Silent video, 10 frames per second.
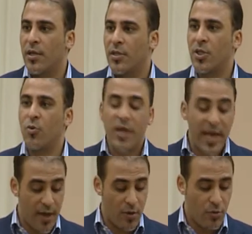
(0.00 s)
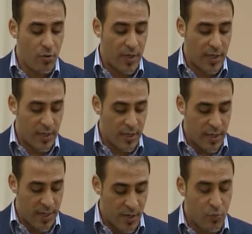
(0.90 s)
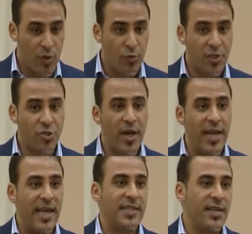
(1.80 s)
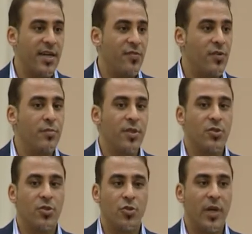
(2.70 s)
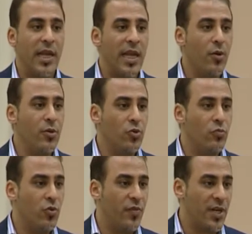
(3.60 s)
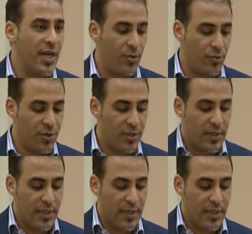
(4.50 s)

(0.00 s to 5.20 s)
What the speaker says: So now, when we try as a government to allow you to move around,